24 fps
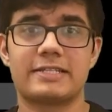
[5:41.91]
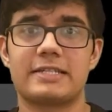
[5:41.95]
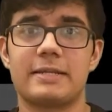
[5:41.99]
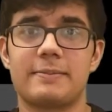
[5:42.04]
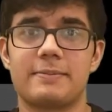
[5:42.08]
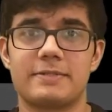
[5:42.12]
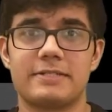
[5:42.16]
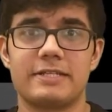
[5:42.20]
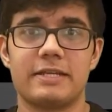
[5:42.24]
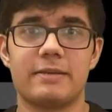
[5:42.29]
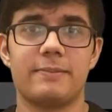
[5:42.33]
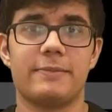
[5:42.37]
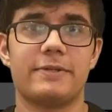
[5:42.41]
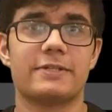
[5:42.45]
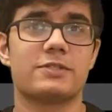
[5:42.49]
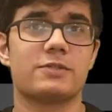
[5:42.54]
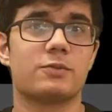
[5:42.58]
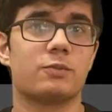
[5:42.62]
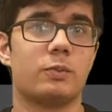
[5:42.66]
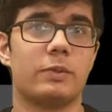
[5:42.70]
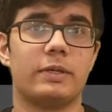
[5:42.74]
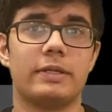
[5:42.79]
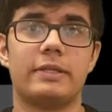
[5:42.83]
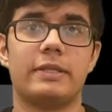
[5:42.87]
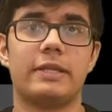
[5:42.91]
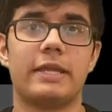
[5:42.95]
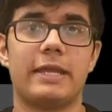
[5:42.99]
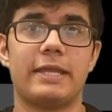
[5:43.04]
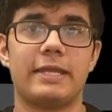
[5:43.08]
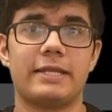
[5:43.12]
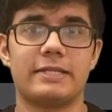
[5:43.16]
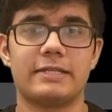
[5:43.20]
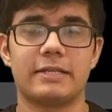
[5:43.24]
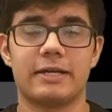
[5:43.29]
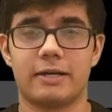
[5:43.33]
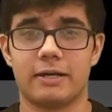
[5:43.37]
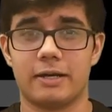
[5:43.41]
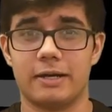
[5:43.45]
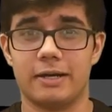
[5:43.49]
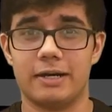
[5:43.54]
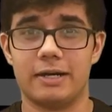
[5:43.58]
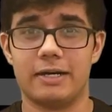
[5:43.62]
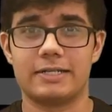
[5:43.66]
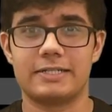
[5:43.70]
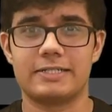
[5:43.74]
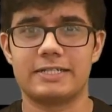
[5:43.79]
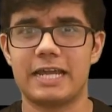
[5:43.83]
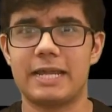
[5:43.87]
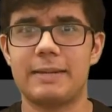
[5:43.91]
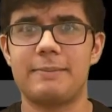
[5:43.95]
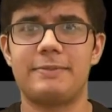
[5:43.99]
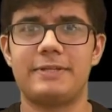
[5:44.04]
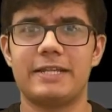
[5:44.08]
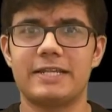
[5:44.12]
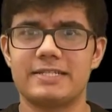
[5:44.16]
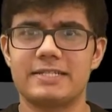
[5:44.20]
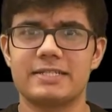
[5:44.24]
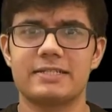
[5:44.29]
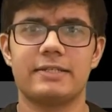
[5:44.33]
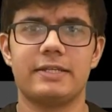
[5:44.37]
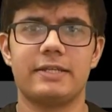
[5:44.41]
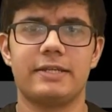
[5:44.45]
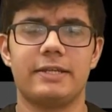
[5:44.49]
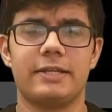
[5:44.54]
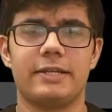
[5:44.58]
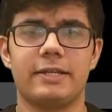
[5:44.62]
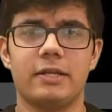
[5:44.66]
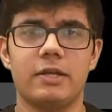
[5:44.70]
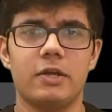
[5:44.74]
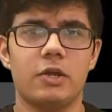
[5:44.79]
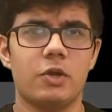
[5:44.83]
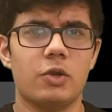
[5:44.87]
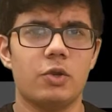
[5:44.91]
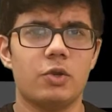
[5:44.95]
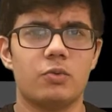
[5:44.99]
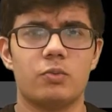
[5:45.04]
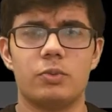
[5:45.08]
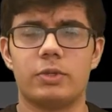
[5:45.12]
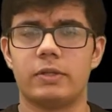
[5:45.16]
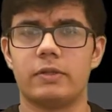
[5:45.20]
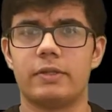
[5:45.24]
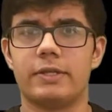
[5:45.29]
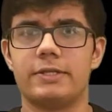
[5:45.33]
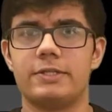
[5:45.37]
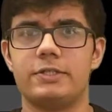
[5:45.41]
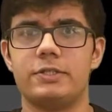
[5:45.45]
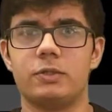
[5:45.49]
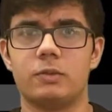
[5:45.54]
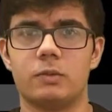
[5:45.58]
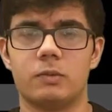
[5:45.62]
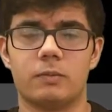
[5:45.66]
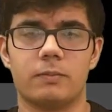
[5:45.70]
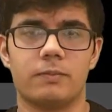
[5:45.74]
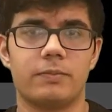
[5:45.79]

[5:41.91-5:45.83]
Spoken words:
statements with a type designated really do.